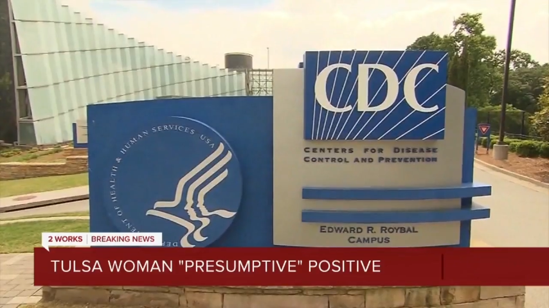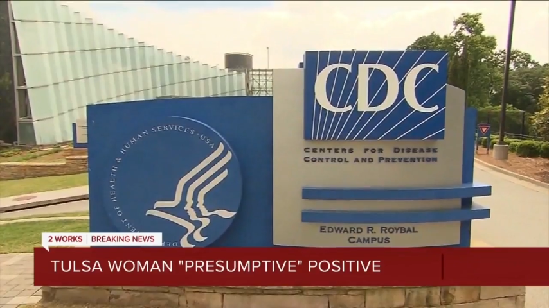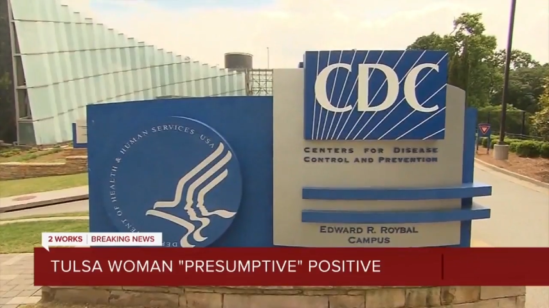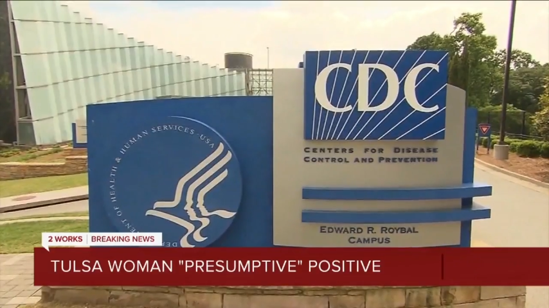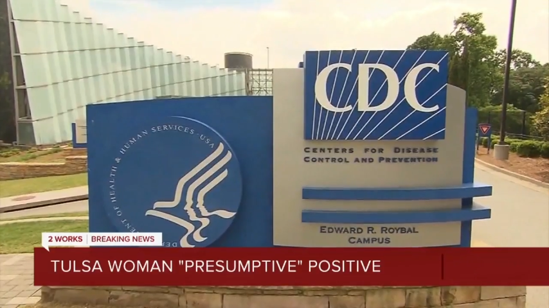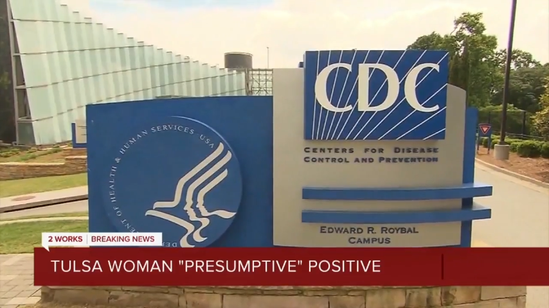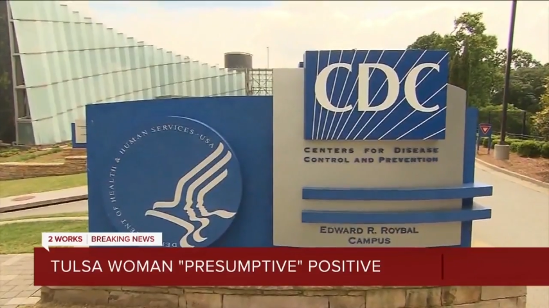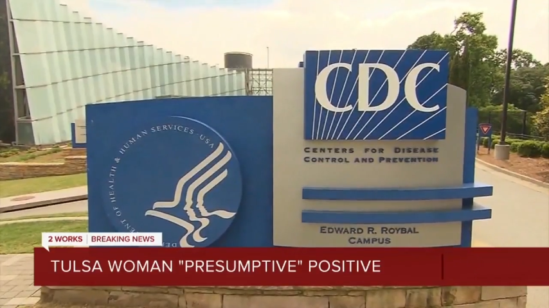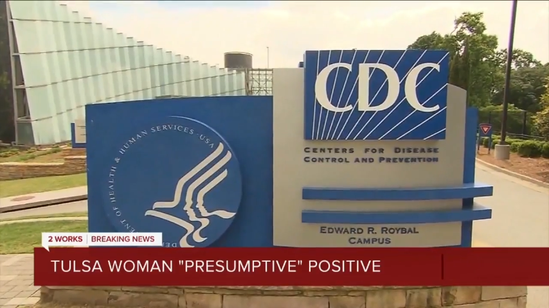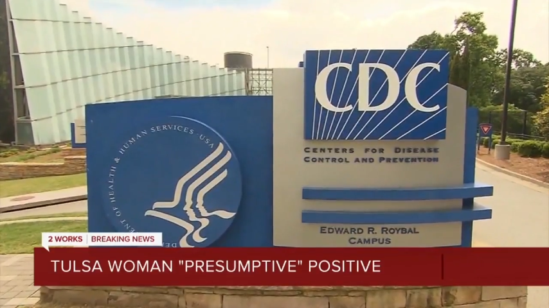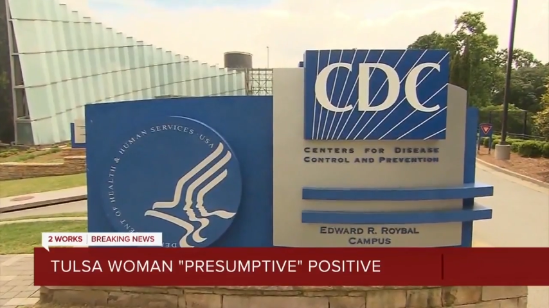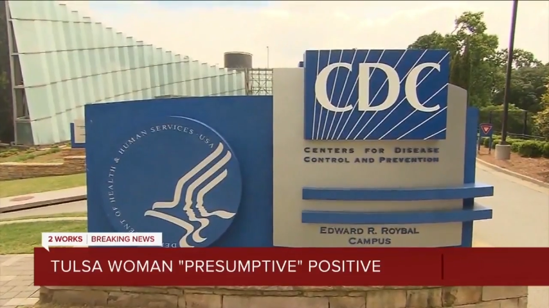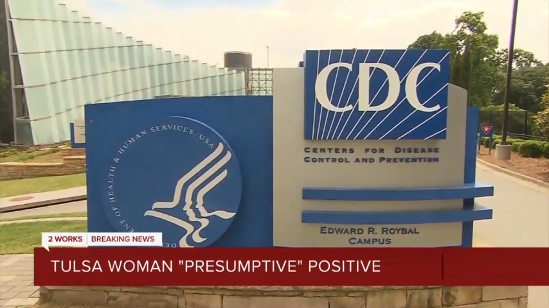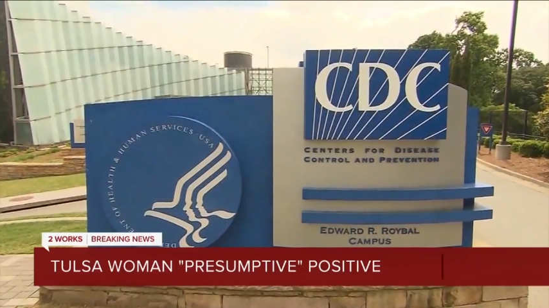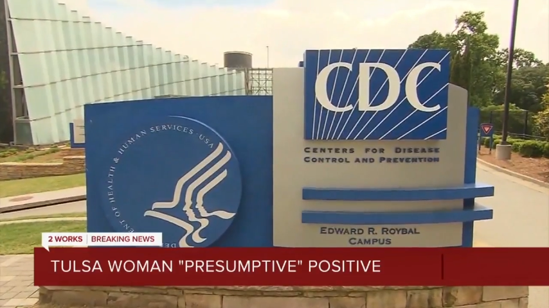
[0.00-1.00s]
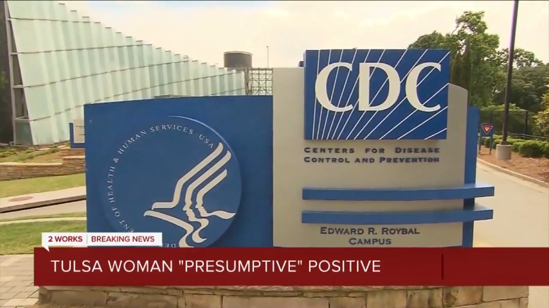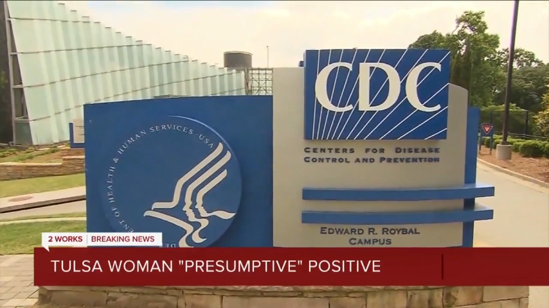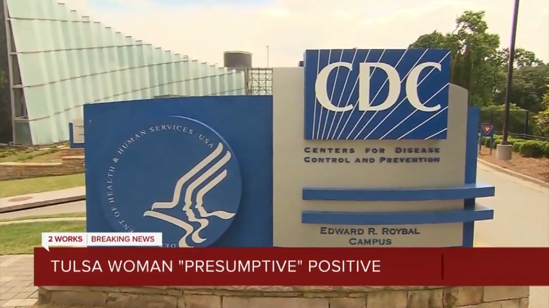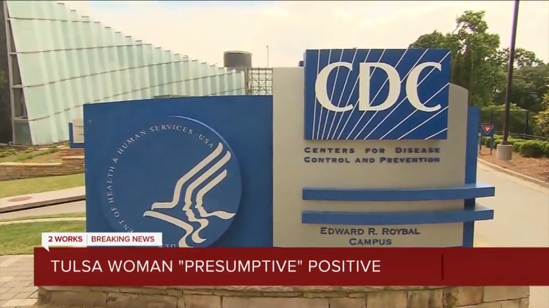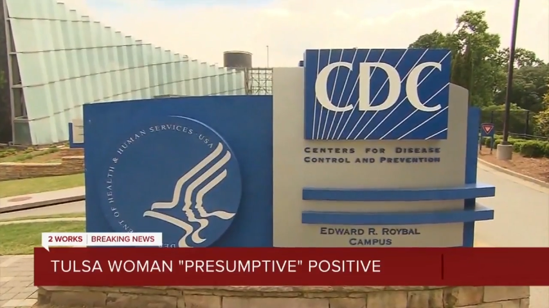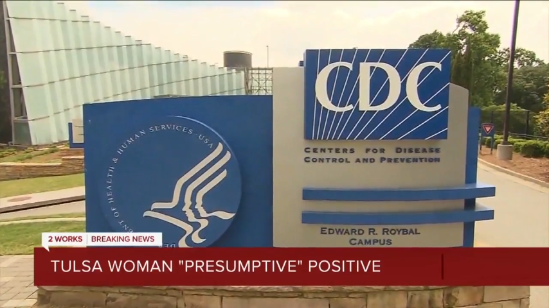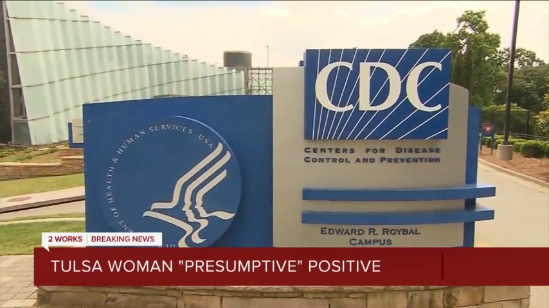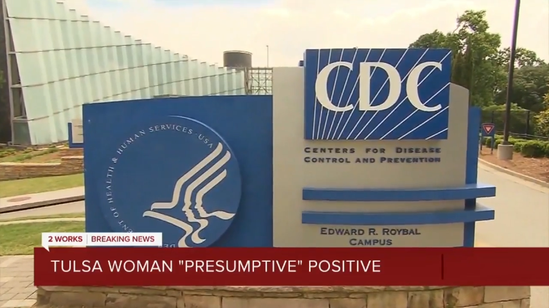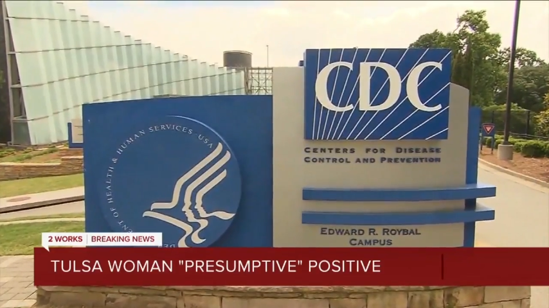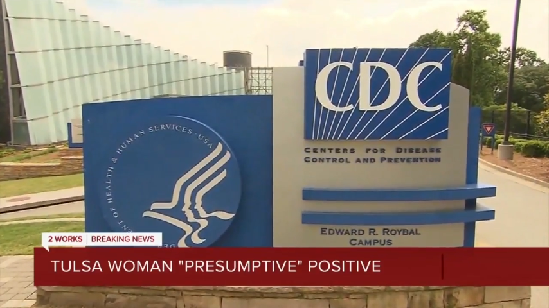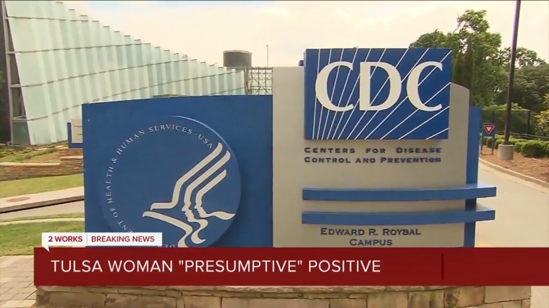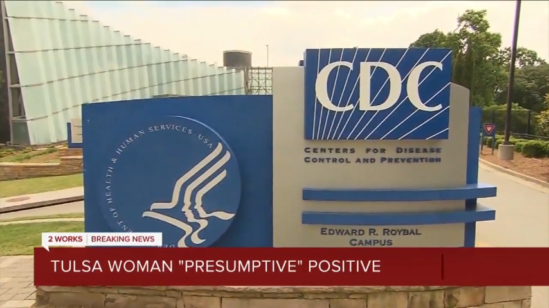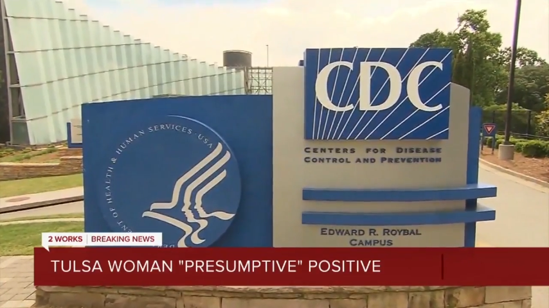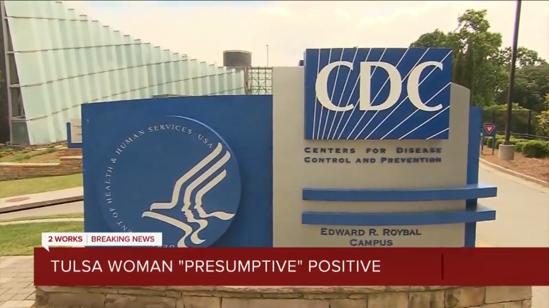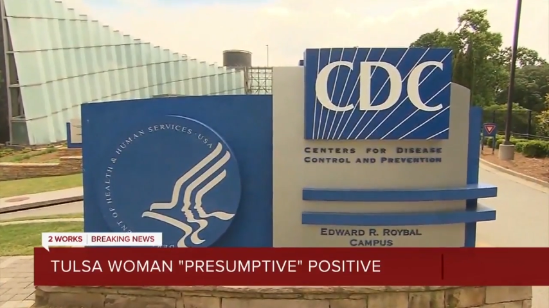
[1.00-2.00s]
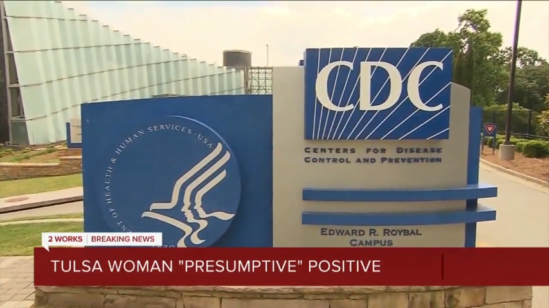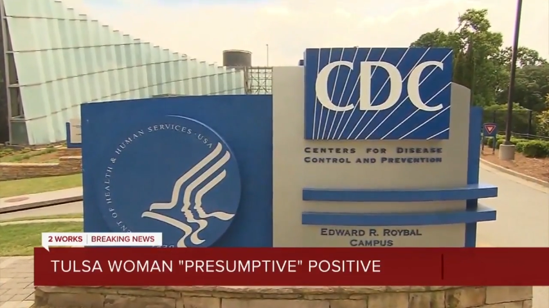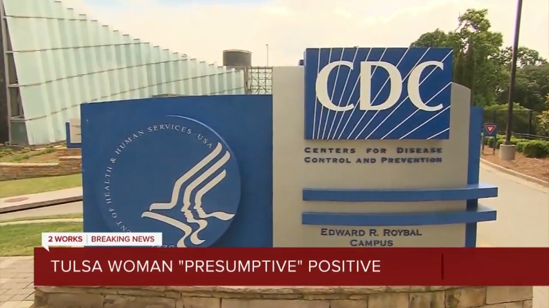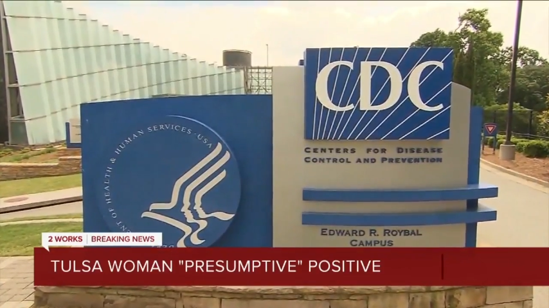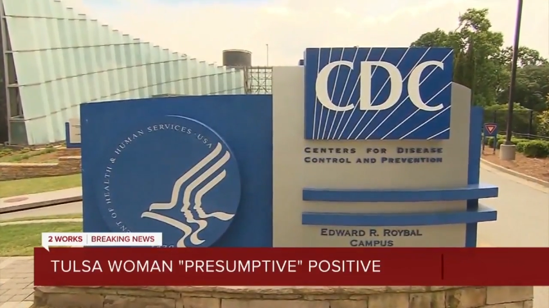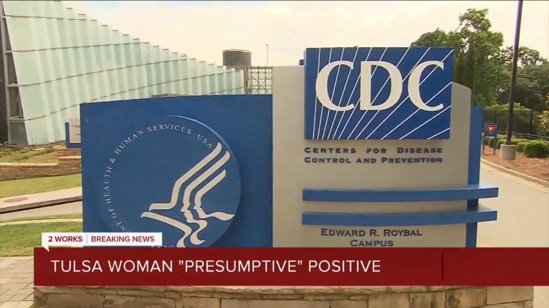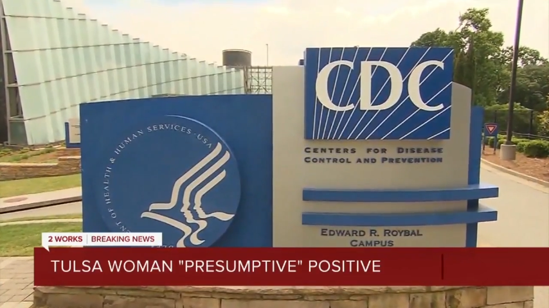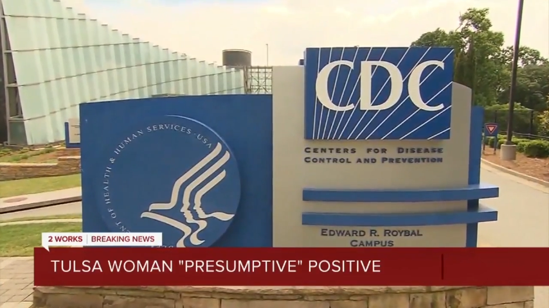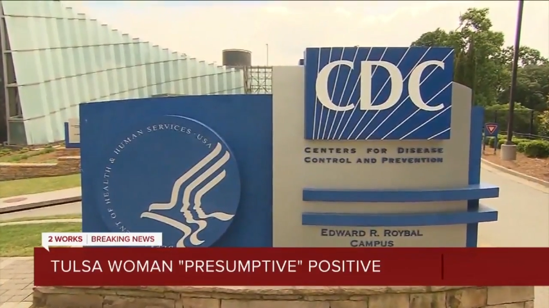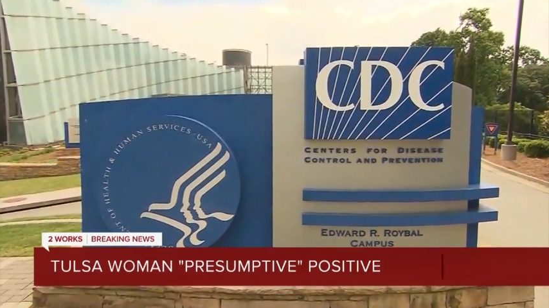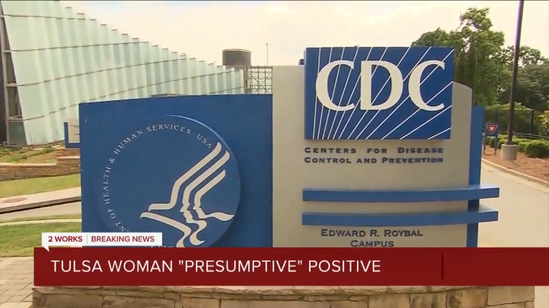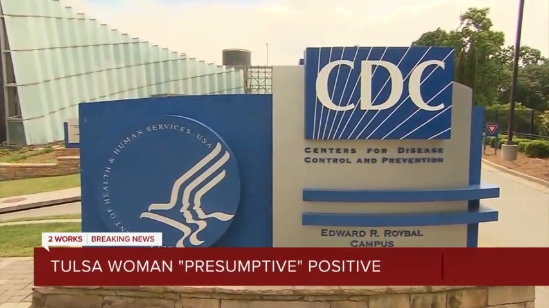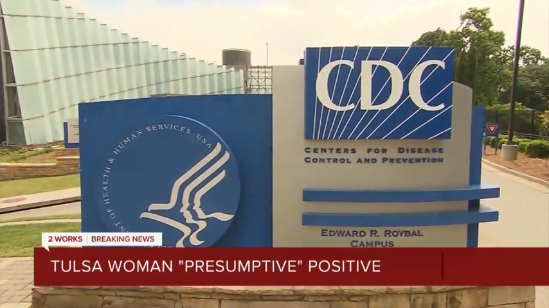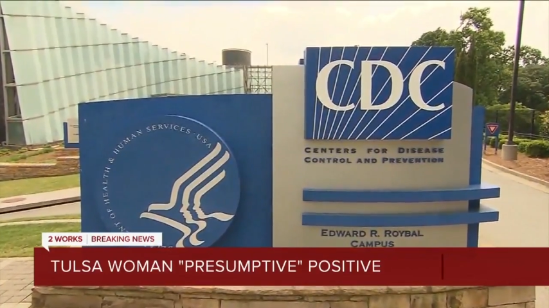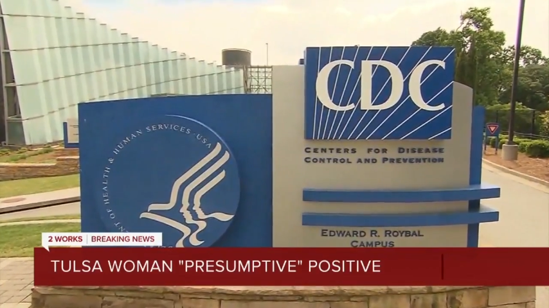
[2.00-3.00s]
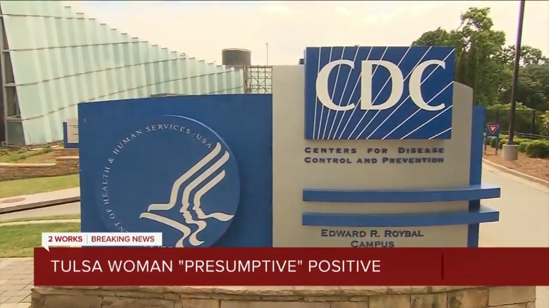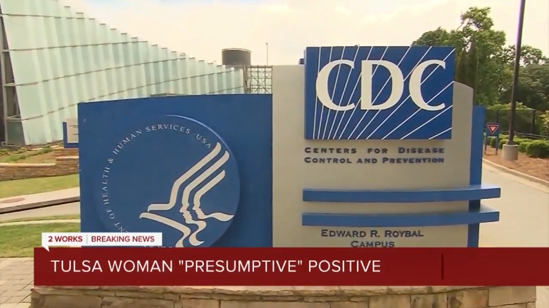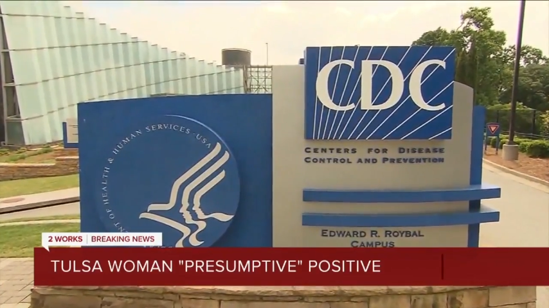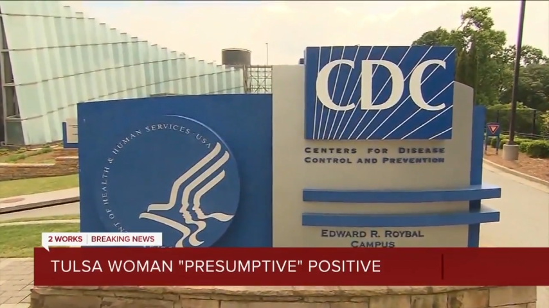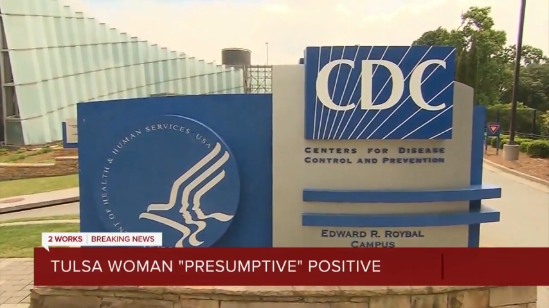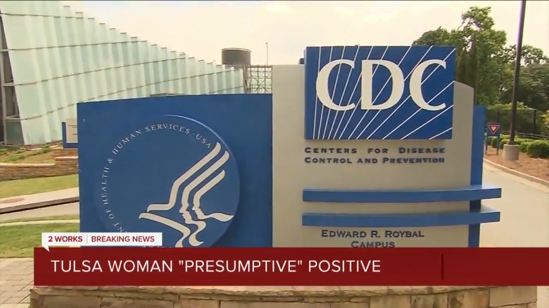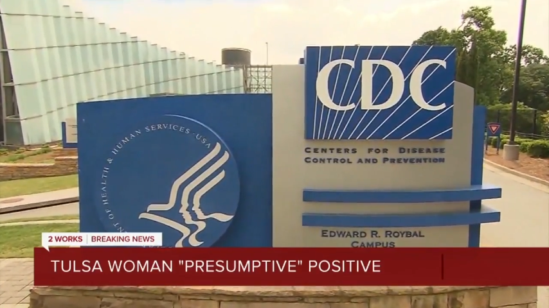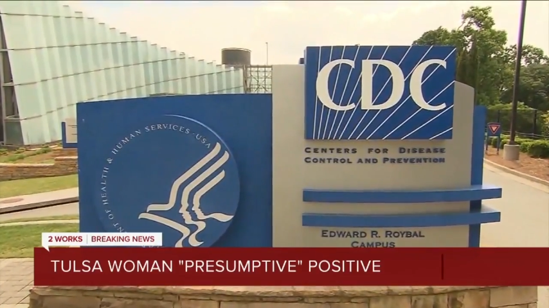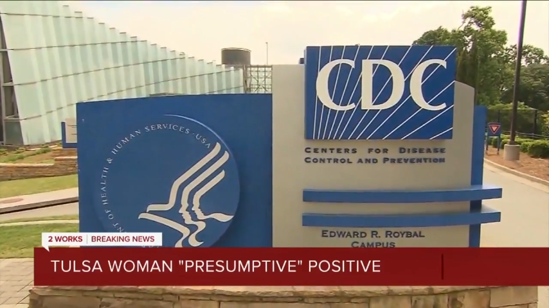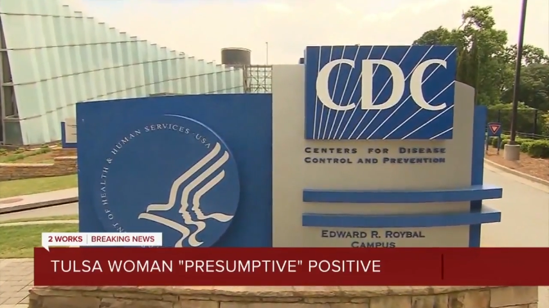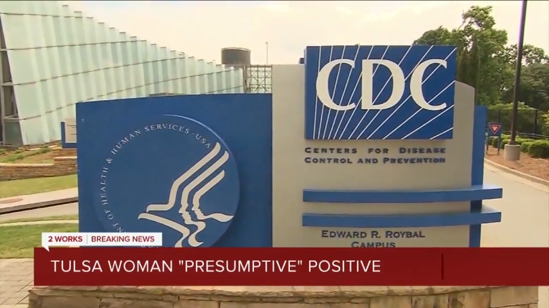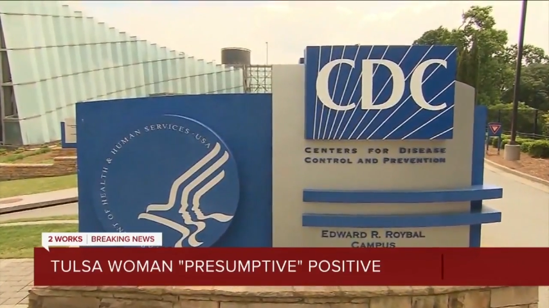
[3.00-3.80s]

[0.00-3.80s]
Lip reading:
[unreadable: no face in view]